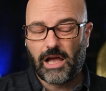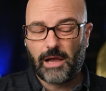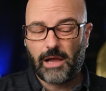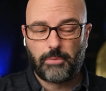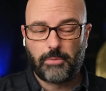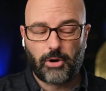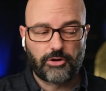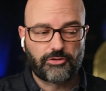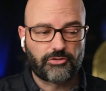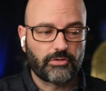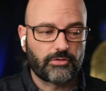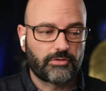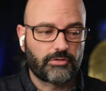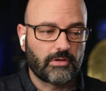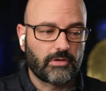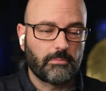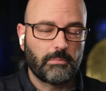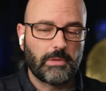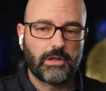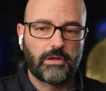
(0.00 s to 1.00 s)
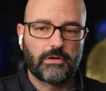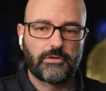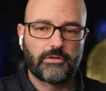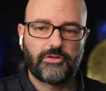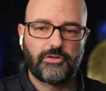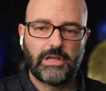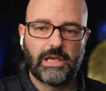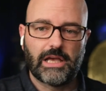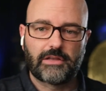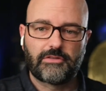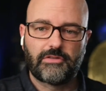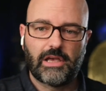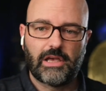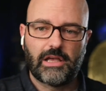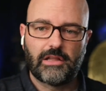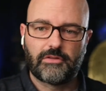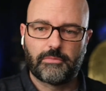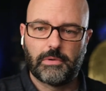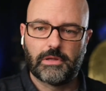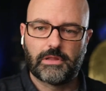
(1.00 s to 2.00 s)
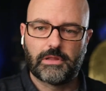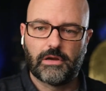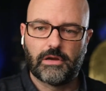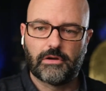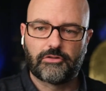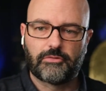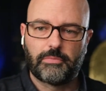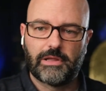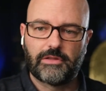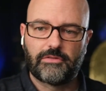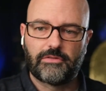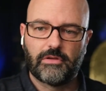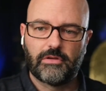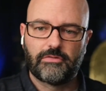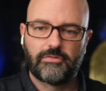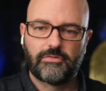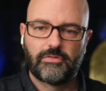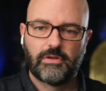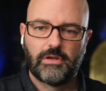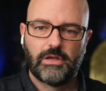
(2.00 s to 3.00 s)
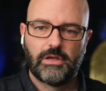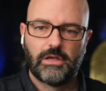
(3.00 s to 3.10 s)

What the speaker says: partial to the Miller CX heads, but they're expensive.